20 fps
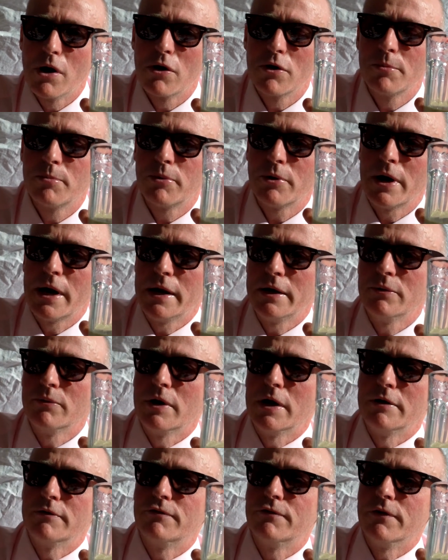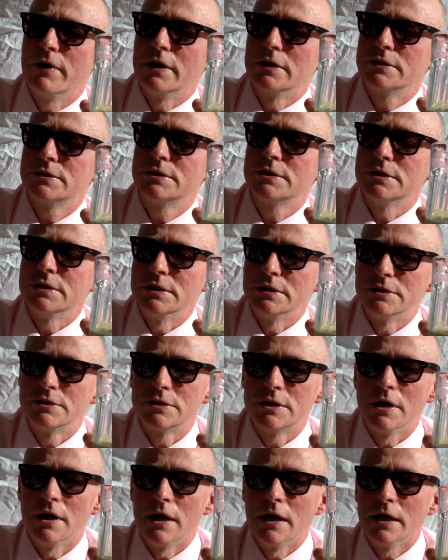brainwave function
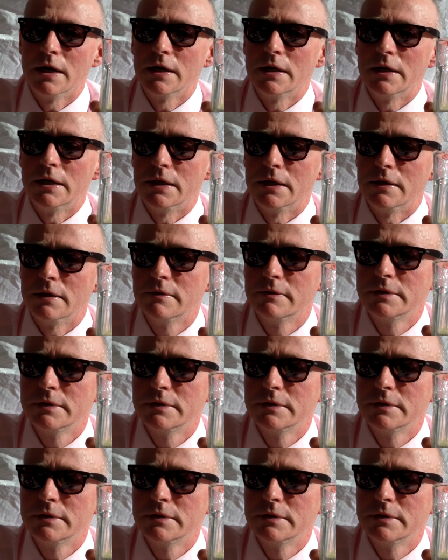is gone, and